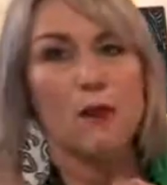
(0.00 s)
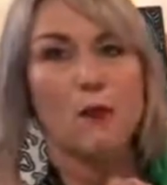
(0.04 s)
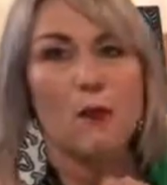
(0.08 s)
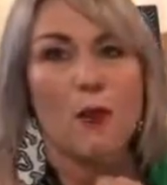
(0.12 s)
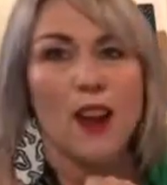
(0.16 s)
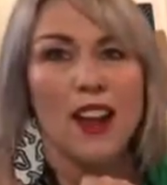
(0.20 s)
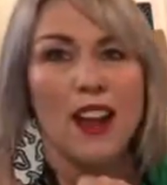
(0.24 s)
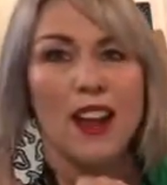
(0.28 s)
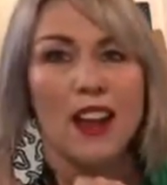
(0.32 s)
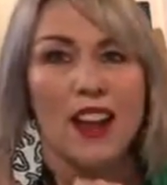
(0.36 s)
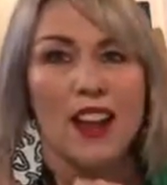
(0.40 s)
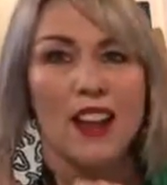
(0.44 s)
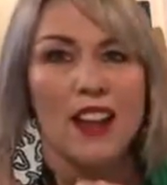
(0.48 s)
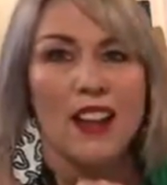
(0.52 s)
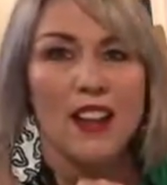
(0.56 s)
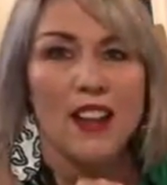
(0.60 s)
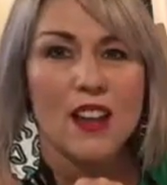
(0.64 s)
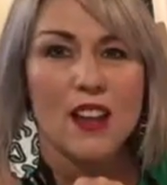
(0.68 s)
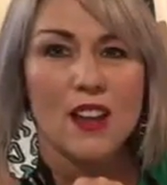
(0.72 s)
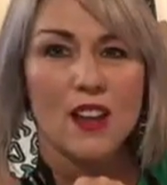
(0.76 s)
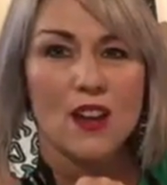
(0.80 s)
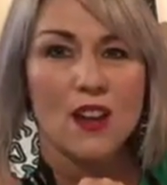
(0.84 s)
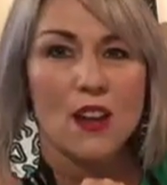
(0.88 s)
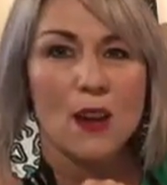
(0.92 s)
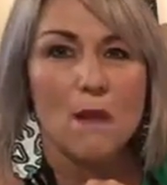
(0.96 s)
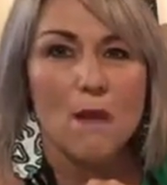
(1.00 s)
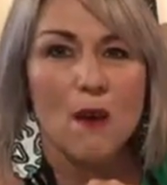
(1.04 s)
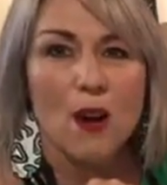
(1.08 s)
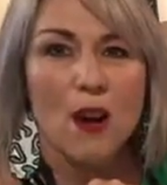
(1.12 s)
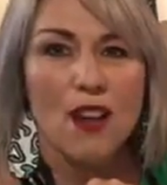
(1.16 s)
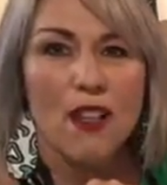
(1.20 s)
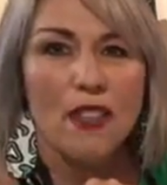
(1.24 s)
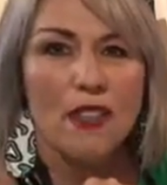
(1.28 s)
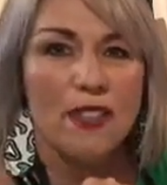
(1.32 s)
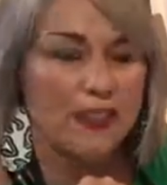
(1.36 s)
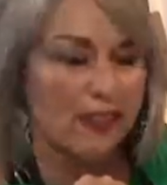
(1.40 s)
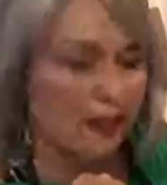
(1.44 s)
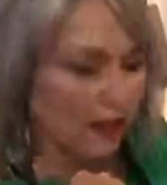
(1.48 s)
where you
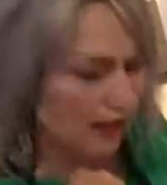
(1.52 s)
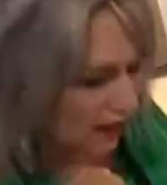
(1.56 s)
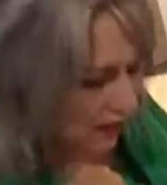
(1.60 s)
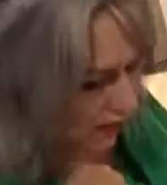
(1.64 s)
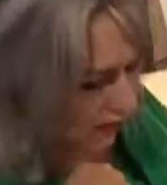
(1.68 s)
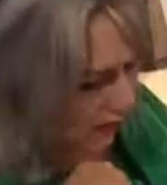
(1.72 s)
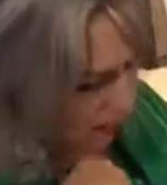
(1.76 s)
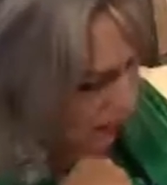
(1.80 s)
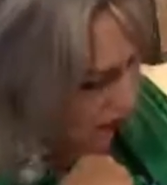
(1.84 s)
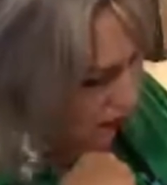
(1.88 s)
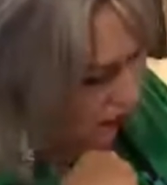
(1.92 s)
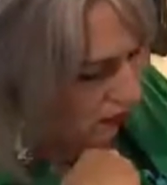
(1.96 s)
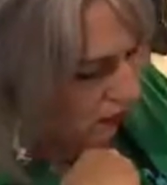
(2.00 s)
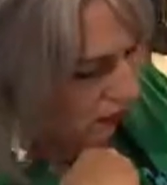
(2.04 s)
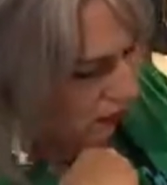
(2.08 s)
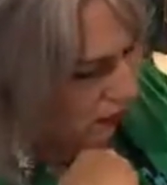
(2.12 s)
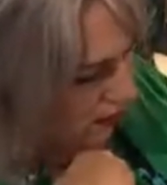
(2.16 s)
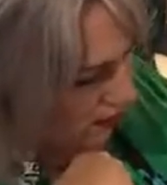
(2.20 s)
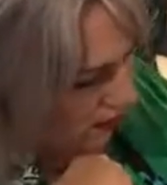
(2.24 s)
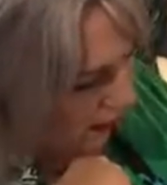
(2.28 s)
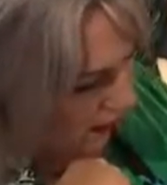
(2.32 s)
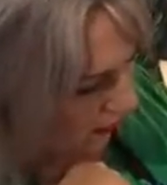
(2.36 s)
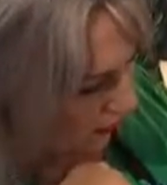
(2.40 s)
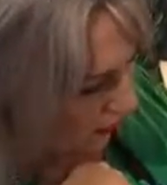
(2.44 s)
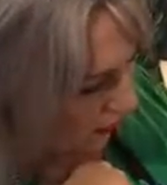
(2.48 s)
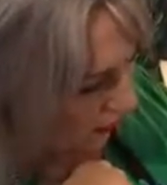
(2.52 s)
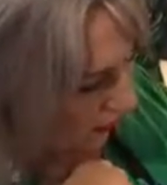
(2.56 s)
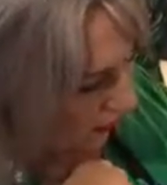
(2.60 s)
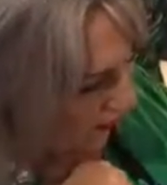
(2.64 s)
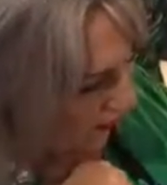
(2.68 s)
might think you've gone a bit too